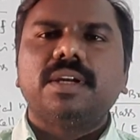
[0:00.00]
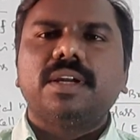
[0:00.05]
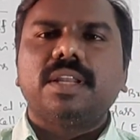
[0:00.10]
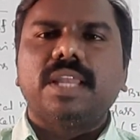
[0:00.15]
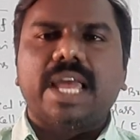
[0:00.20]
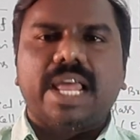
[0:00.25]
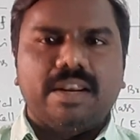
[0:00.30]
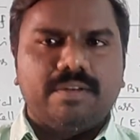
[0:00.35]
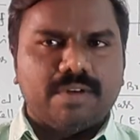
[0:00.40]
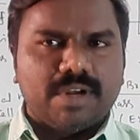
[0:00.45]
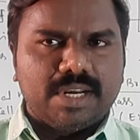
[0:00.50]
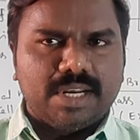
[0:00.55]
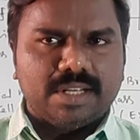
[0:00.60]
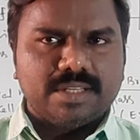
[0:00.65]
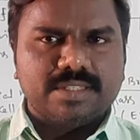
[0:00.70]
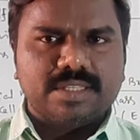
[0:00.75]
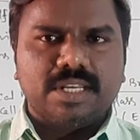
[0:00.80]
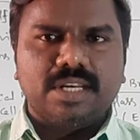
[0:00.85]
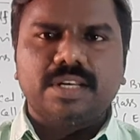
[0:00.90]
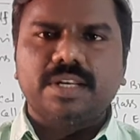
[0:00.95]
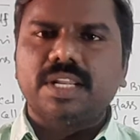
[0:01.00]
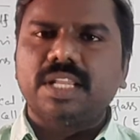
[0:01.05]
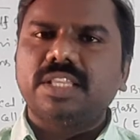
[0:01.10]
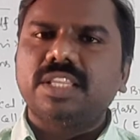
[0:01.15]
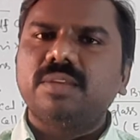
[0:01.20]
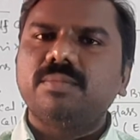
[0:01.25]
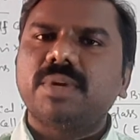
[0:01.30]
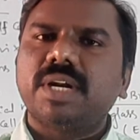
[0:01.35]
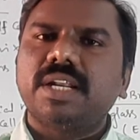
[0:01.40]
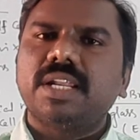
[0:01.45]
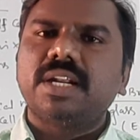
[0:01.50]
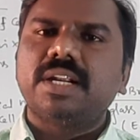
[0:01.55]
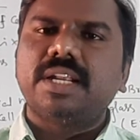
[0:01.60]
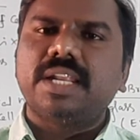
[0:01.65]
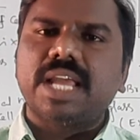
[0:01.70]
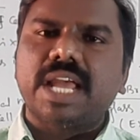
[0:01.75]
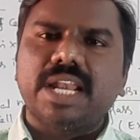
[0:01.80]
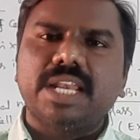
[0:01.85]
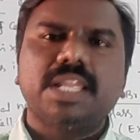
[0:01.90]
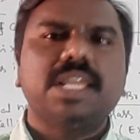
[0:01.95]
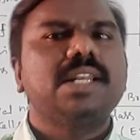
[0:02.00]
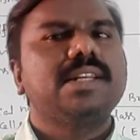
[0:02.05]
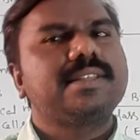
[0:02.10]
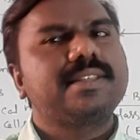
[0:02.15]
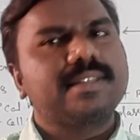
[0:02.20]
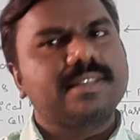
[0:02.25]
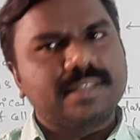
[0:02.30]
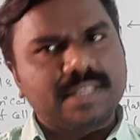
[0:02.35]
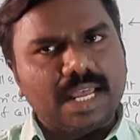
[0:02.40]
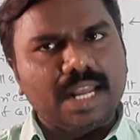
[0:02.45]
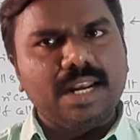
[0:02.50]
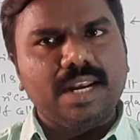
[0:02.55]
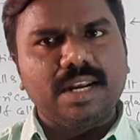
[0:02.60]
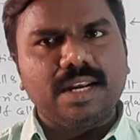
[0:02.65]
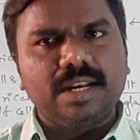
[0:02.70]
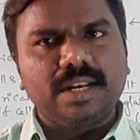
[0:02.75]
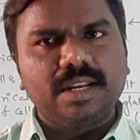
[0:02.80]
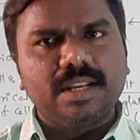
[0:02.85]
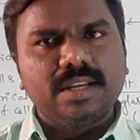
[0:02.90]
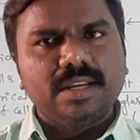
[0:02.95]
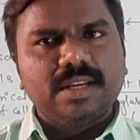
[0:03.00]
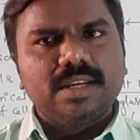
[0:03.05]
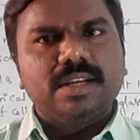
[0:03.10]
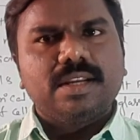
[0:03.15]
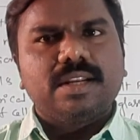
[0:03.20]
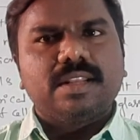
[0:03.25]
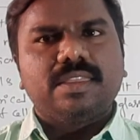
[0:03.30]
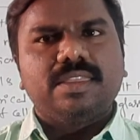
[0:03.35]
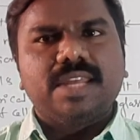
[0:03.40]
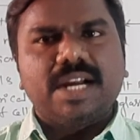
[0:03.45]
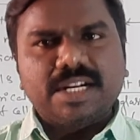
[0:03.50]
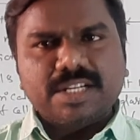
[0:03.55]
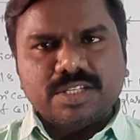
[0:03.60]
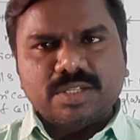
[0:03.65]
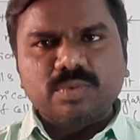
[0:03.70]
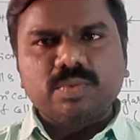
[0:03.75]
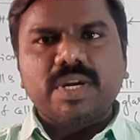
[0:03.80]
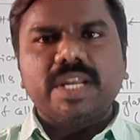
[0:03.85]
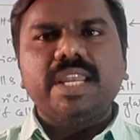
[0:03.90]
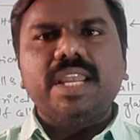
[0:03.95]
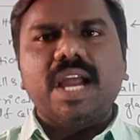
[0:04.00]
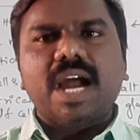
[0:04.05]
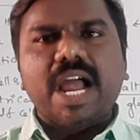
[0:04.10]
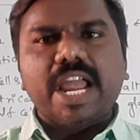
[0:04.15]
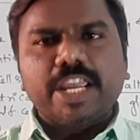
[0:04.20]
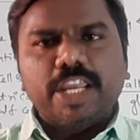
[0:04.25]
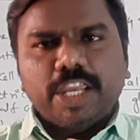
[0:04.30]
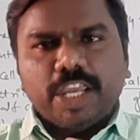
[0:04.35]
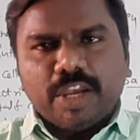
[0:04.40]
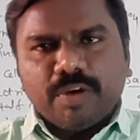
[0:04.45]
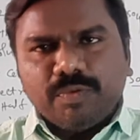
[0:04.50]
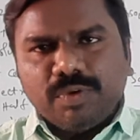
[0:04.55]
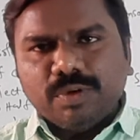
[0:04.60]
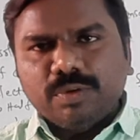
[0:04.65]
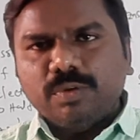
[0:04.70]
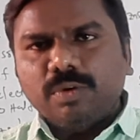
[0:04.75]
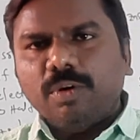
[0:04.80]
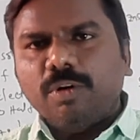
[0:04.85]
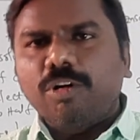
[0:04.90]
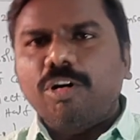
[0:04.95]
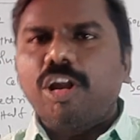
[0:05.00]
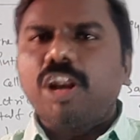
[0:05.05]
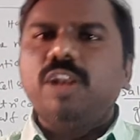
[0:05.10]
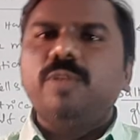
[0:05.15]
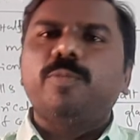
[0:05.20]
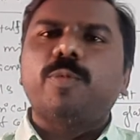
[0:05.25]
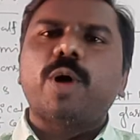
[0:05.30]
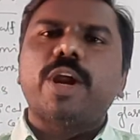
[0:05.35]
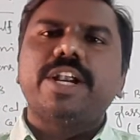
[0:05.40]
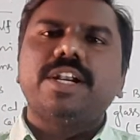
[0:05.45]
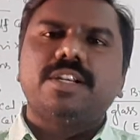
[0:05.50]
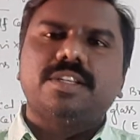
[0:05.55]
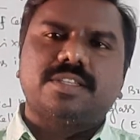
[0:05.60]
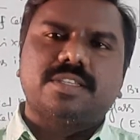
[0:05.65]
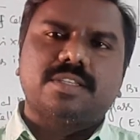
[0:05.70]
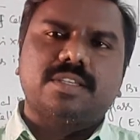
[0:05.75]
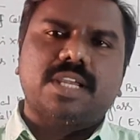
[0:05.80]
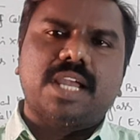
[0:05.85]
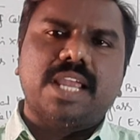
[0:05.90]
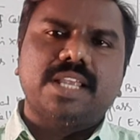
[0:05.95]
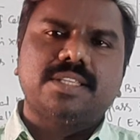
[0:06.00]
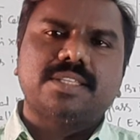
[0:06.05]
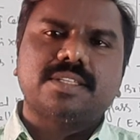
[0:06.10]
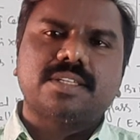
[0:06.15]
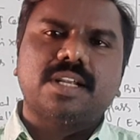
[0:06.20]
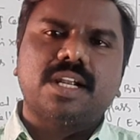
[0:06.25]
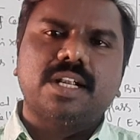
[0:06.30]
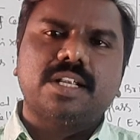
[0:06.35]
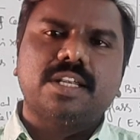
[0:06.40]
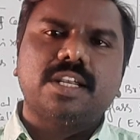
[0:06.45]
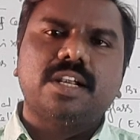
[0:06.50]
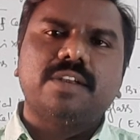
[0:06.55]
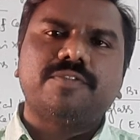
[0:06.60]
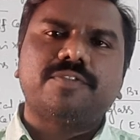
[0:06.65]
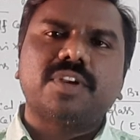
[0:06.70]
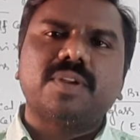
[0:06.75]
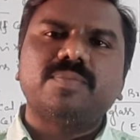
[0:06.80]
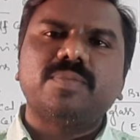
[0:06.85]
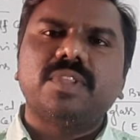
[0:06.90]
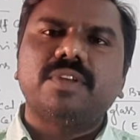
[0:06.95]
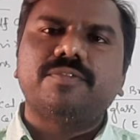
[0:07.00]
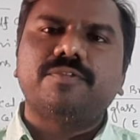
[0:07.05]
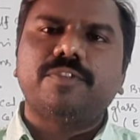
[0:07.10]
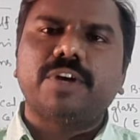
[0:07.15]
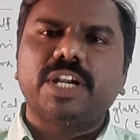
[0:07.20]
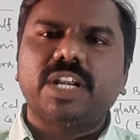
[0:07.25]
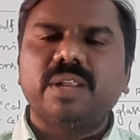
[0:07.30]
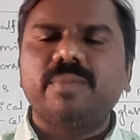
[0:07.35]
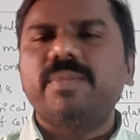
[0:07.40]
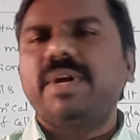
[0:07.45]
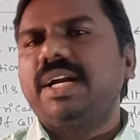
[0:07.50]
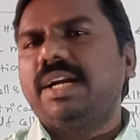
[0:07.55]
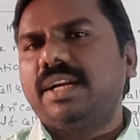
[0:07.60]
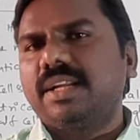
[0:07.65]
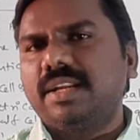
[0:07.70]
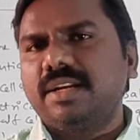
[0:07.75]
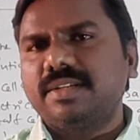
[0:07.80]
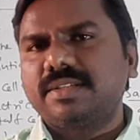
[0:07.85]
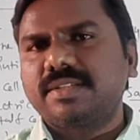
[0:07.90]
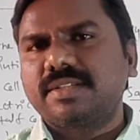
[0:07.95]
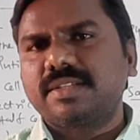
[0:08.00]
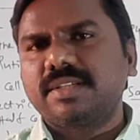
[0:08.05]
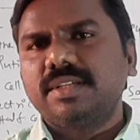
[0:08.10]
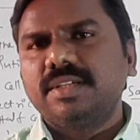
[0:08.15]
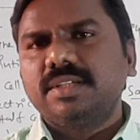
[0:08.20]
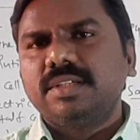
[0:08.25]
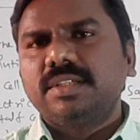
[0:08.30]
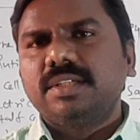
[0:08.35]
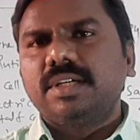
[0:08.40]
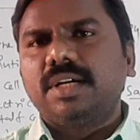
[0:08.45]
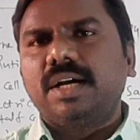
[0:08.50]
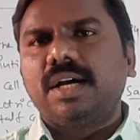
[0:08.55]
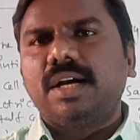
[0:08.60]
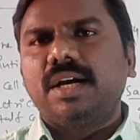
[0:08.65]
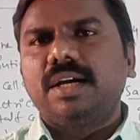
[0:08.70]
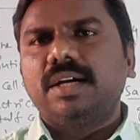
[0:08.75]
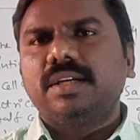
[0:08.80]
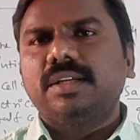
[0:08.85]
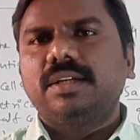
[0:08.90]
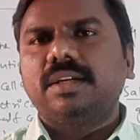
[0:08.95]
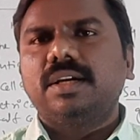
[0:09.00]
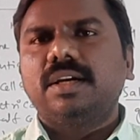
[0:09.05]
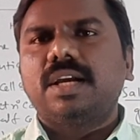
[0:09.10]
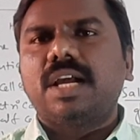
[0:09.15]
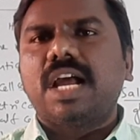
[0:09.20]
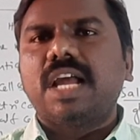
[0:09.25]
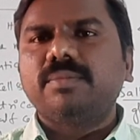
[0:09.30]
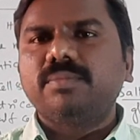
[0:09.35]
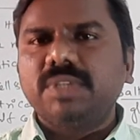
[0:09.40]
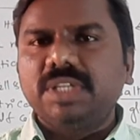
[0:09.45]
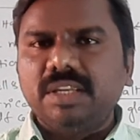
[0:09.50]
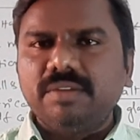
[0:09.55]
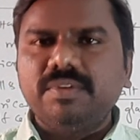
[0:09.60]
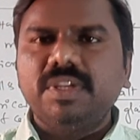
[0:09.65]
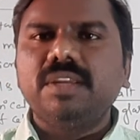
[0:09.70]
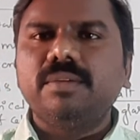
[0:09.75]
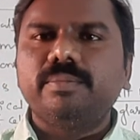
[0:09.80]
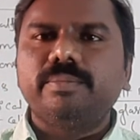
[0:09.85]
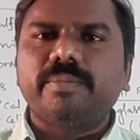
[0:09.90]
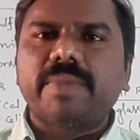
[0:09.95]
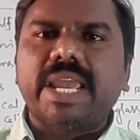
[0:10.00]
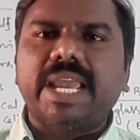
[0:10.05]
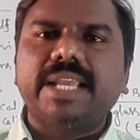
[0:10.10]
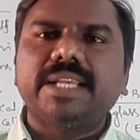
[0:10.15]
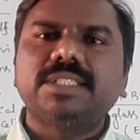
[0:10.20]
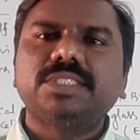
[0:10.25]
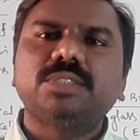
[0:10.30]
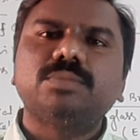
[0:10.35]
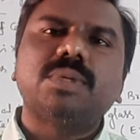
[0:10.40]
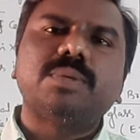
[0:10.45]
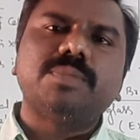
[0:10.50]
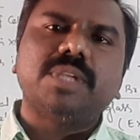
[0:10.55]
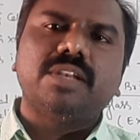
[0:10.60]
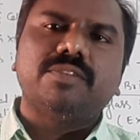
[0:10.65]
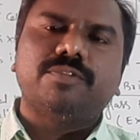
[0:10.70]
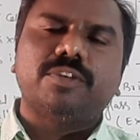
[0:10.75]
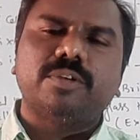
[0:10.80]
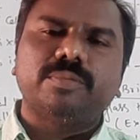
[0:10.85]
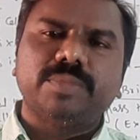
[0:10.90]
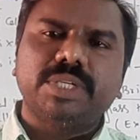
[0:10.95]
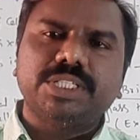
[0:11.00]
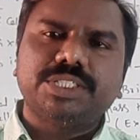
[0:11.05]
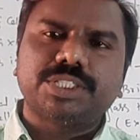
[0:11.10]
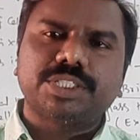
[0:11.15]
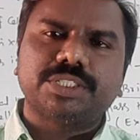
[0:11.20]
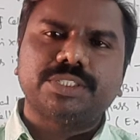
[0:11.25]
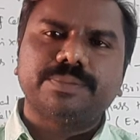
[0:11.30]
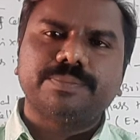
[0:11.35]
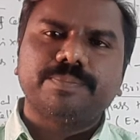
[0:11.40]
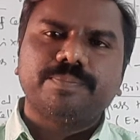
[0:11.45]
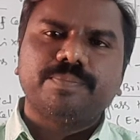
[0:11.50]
galvanic cell nothing but a Daniell cell. That is why I gave you all points. I started from the fundamentals. Uh, I am giving maximum information